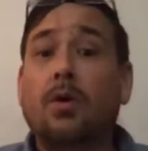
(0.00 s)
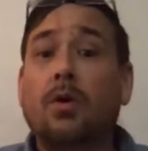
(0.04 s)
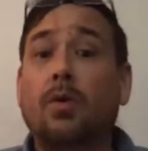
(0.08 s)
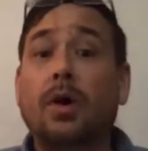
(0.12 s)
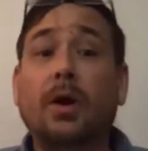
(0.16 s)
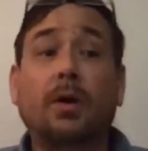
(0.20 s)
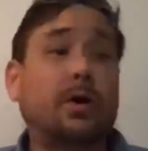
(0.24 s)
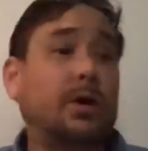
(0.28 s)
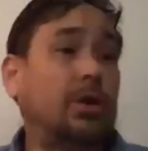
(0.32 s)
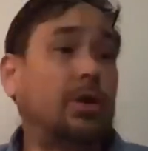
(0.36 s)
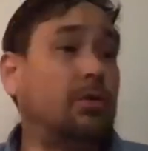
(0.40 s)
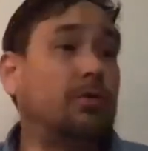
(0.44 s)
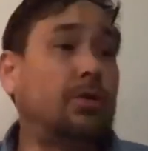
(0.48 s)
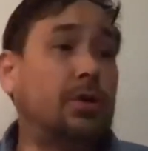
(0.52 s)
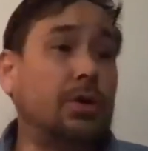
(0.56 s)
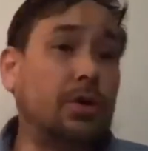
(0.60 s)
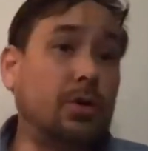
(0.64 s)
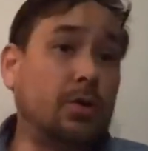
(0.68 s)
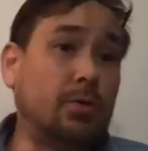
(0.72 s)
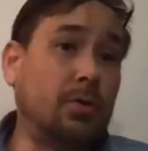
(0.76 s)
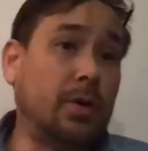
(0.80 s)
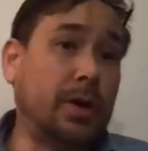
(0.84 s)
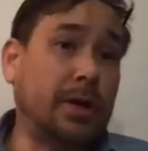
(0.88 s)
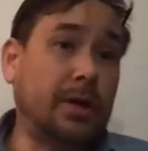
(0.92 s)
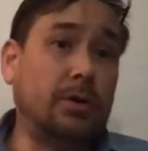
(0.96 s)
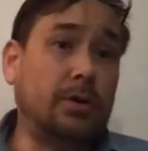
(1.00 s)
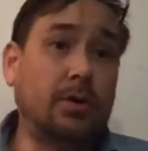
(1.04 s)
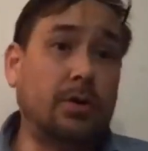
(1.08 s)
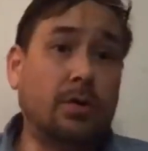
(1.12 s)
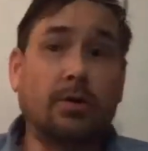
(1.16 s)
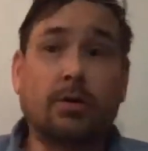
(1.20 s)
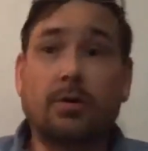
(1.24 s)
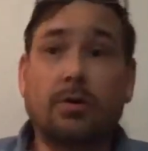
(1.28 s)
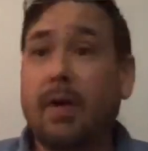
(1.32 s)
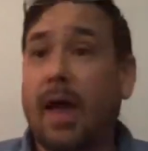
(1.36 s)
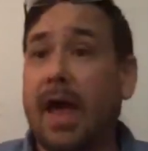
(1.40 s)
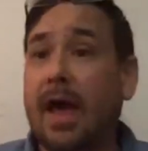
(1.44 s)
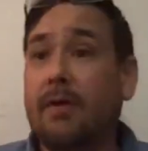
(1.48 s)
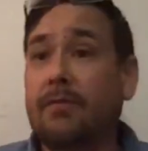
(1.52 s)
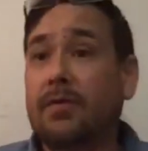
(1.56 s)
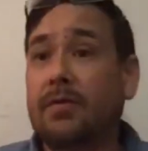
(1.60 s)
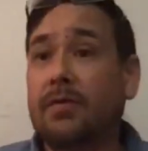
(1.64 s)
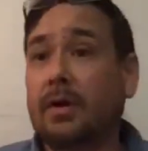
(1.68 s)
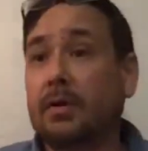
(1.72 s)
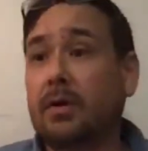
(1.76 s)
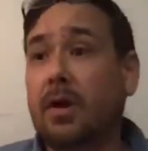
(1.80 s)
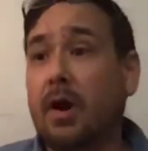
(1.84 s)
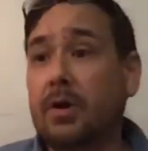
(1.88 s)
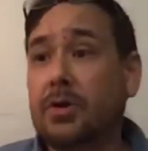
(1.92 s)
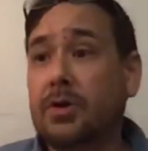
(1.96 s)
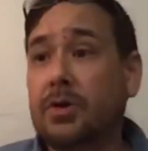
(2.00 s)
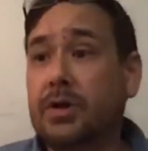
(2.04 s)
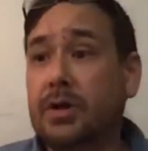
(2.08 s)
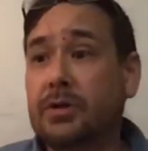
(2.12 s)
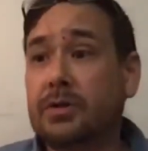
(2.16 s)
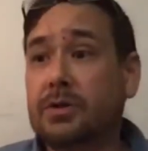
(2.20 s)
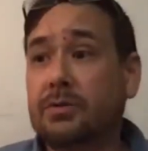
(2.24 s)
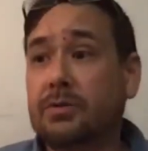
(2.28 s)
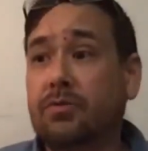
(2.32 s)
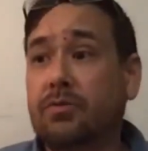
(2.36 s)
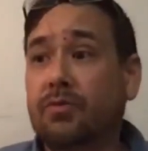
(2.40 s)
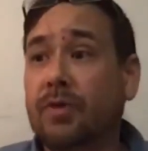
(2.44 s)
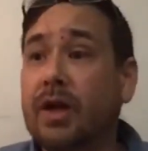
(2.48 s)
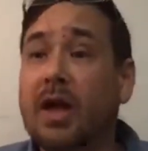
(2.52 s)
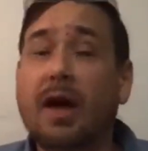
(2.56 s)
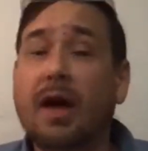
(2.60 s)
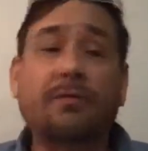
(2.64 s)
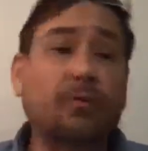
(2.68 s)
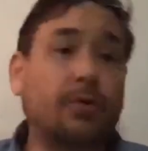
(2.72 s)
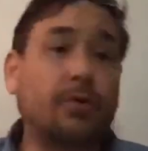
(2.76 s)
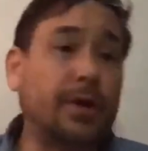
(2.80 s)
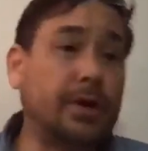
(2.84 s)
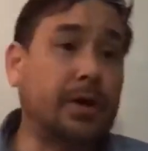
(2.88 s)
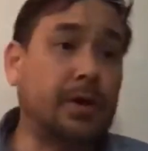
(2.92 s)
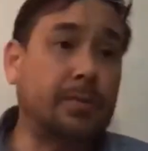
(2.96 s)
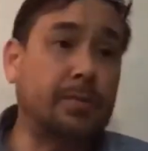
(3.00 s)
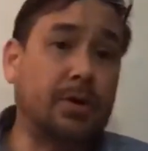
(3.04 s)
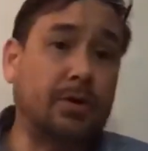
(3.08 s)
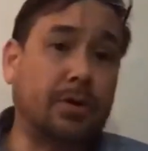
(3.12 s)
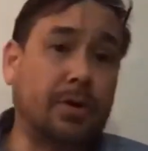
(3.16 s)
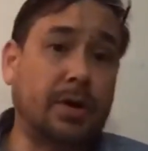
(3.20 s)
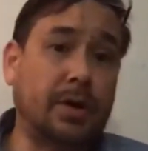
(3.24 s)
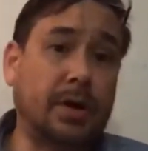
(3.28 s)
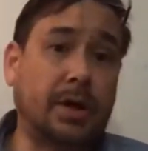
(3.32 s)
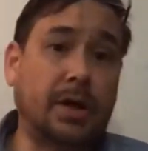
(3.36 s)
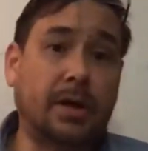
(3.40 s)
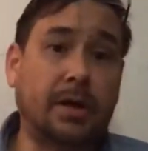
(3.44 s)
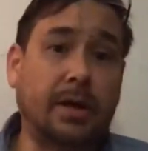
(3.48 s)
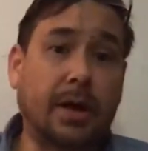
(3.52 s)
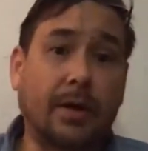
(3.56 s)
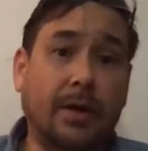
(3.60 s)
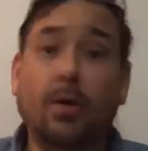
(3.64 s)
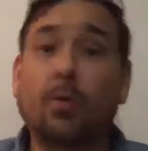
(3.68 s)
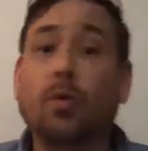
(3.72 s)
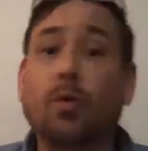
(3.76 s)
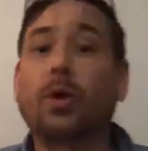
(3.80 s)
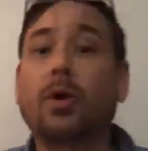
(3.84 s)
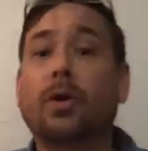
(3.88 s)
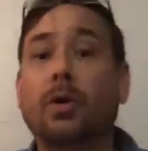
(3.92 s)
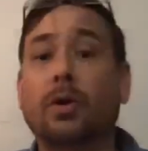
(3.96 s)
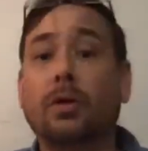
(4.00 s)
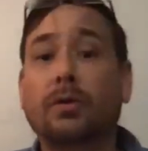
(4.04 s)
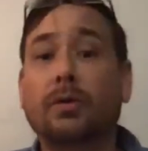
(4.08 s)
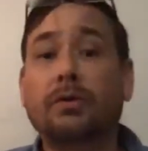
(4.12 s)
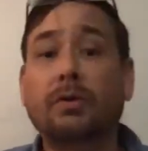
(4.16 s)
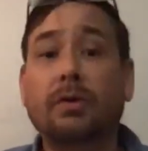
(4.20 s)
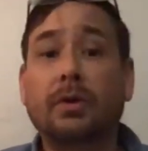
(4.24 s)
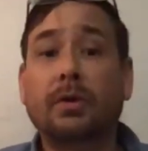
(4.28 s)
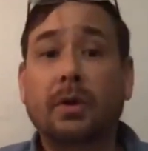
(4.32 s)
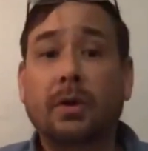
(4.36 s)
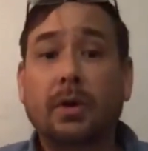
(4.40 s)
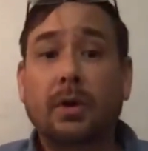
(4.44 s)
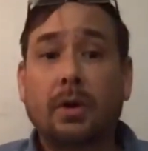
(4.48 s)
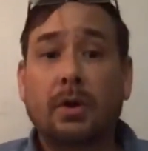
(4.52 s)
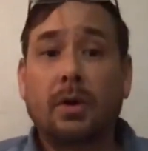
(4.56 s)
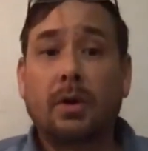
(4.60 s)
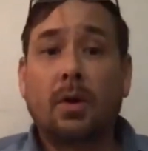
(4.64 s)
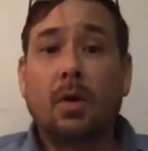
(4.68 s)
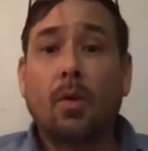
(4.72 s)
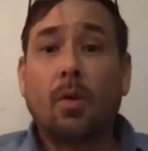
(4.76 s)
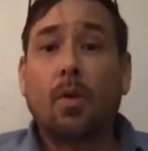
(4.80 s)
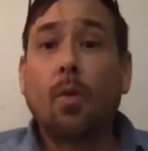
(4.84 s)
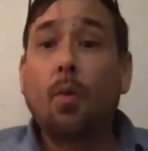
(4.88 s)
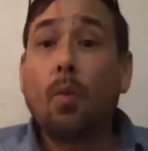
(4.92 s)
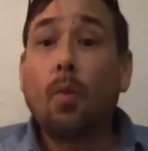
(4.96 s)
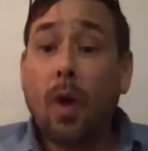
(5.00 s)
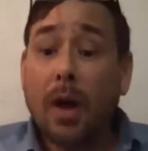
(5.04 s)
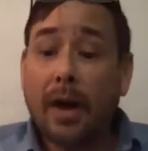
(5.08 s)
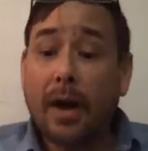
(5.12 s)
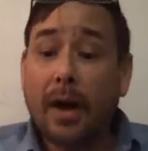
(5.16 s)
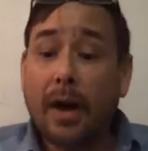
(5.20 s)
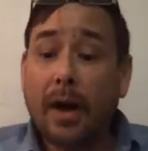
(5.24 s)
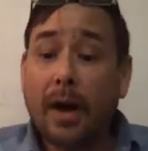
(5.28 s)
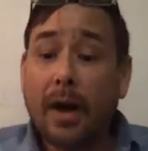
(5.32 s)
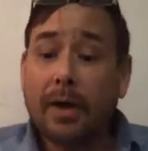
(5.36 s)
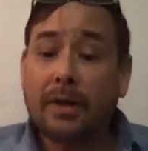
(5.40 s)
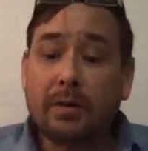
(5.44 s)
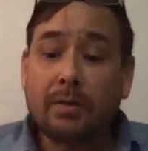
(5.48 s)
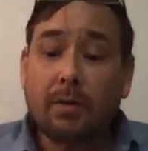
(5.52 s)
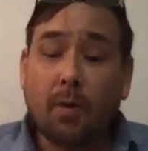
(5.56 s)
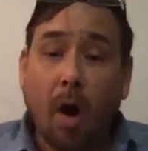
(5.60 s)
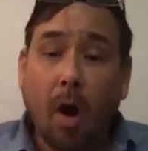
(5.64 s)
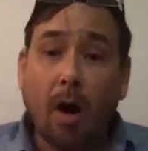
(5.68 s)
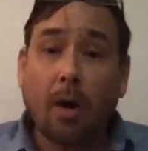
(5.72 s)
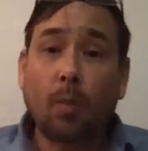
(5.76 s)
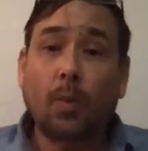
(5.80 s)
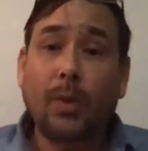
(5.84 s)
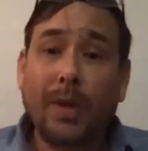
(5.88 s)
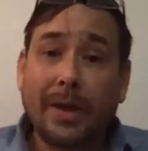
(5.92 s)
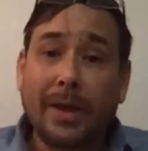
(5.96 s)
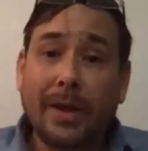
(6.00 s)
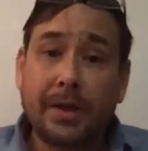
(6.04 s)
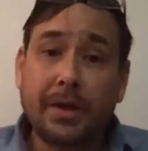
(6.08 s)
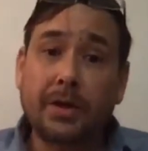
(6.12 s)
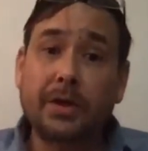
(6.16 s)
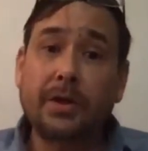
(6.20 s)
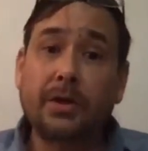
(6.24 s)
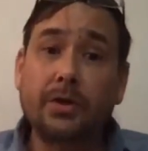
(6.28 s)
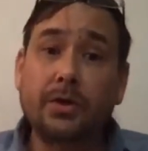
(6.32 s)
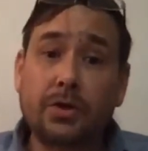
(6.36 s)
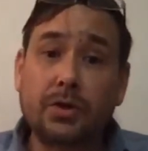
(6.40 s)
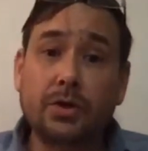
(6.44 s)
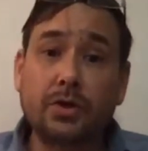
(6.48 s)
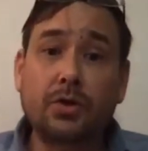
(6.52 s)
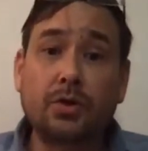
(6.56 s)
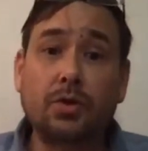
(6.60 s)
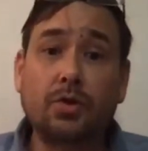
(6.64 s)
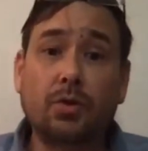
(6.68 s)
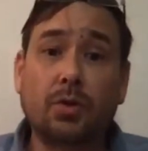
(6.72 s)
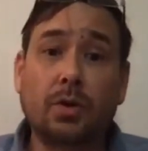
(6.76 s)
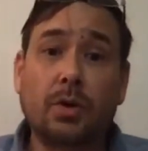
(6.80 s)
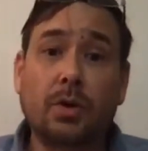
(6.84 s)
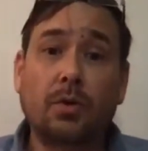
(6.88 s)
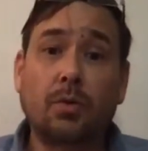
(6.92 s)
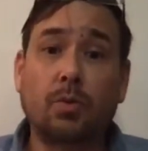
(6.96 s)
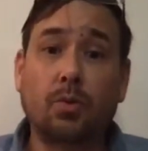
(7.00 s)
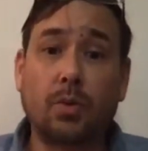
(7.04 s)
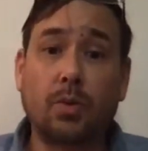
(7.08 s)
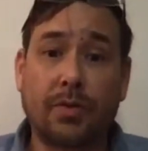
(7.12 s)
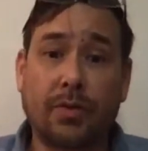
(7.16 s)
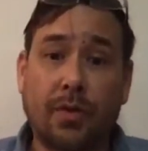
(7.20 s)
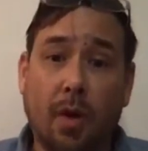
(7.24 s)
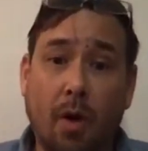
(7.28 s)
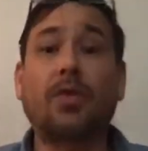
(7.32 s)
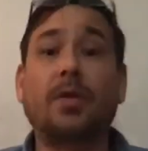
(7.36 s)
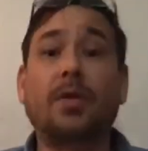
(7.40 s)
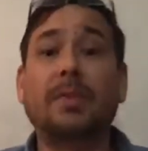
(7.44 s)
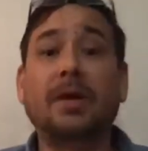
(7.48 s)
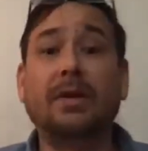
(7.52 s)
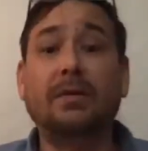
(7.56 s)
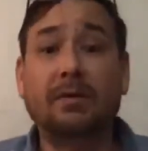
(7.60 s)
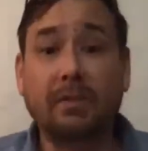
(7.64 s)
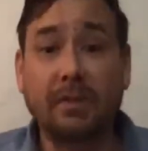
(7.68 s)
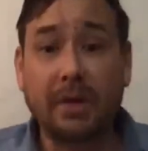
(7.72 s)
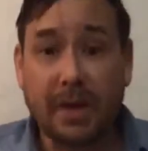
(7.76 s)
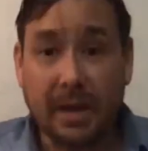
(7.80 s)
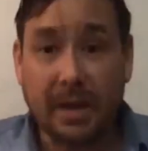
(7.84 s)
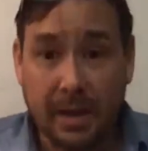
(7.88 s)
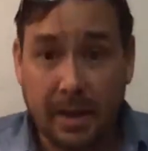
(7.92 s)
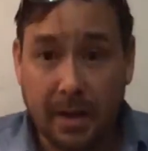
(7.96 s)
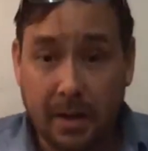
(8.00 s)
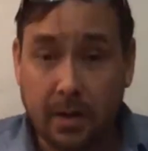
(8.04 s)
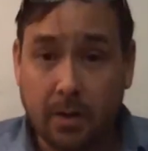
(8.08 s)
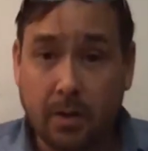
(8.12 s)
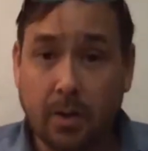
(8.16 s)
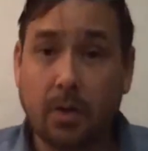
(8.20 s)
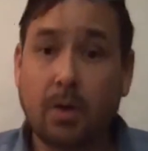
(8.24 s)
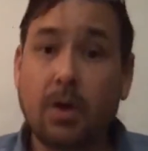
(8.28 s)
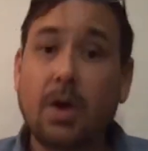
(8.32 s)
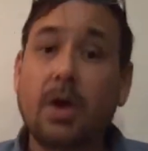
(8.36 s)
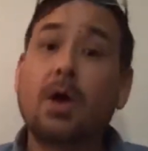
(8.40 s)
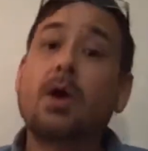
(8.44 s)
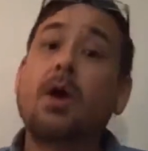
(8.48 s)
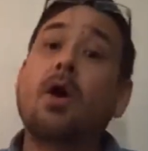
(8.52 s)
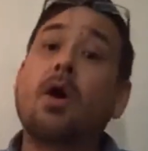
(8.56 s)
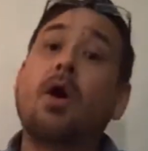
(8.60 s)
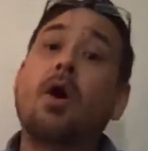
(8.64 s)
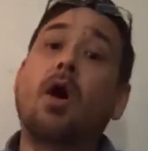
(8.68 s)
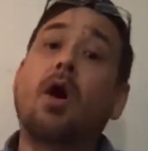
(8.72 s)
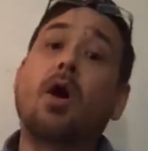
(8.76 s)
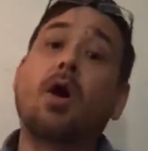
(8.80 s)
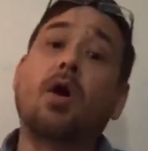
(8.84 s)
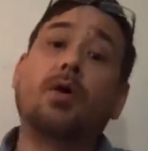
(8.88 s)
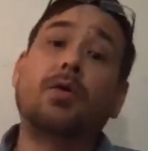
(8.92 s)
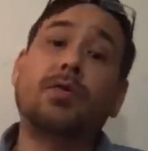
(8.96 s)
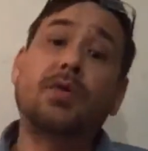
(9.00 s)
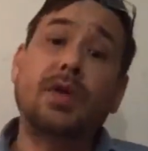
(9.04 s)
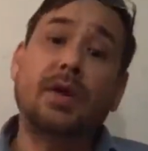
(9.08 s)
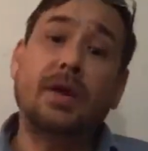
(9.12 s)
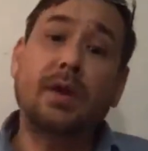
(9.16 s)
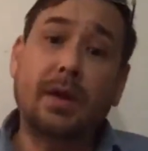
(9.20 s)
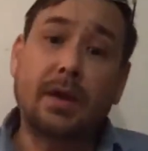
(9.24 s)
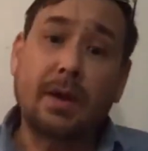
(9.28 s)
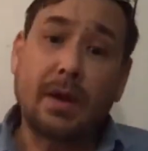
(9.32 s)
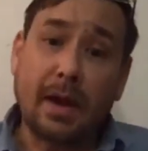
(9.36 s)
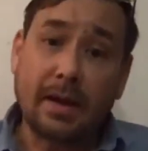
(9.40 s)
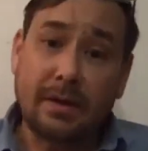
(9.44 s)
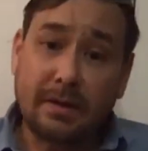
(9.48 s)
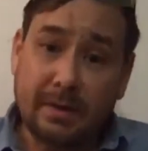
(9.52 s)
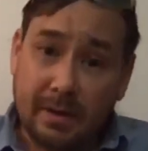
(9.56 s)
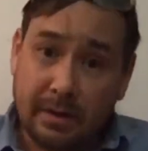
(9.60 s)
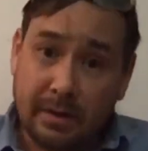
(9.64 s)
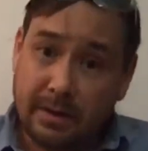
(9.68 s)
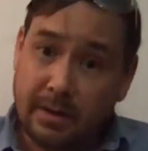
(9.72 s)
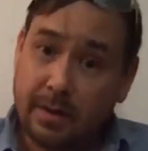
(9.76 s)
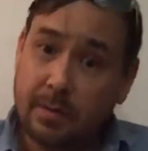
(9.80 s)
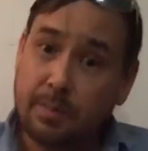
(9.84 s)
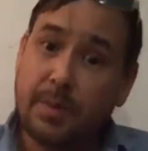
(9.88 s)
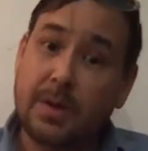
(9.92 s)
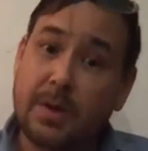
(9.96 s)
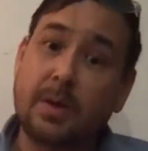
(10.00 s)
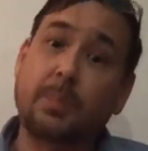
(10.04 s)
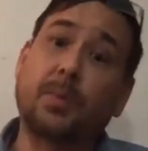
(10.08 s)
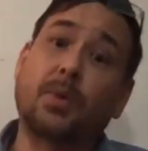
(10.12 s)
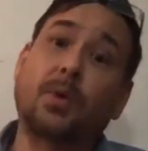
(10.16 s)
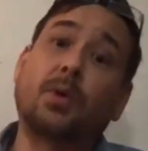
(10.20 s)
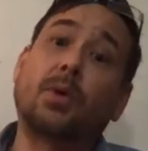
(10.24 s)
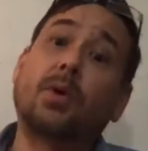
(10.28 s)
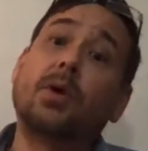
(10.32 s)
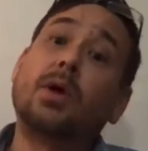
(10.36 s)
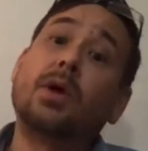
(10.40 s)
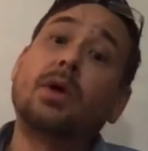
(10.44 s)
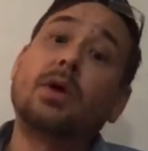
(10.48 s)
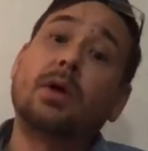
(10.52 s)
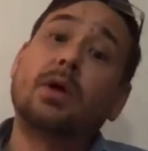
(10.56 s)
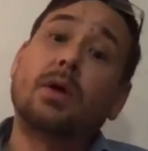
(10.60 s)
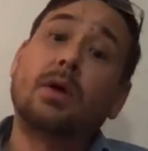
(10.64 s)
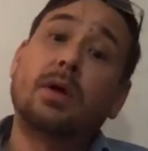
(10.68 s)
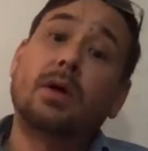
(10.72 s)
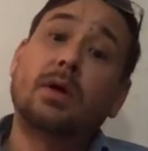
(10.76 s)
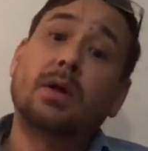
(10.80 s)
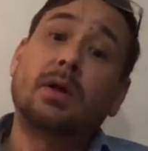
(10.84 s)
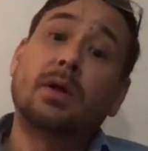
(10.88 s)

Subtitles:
What do you do when you have the largest recovery community in the world? What are we going to do with all the mentally ill, all the addicted people?